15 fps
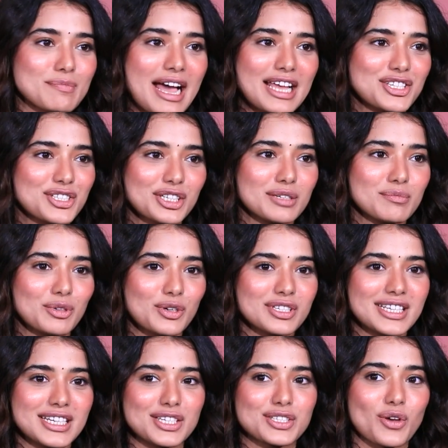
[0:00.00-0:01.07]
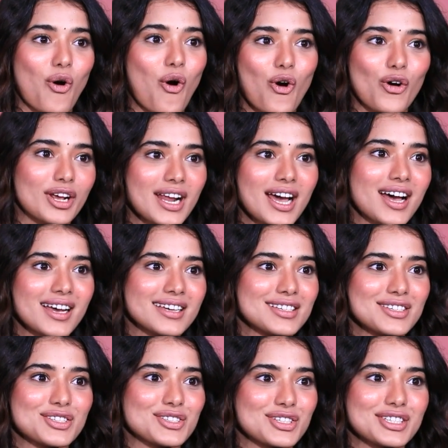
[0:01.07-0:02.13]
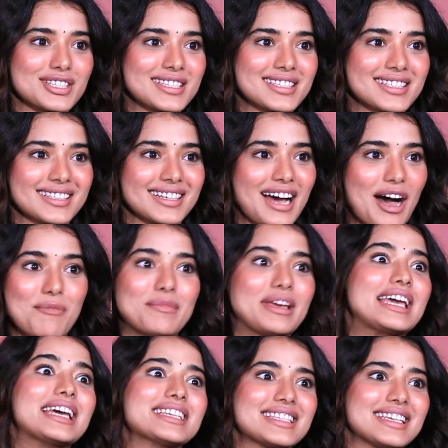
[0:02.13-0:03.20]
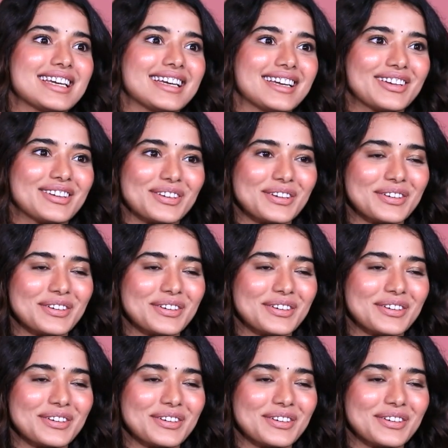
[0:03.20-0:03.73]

magical because his aura is just amazing, you know.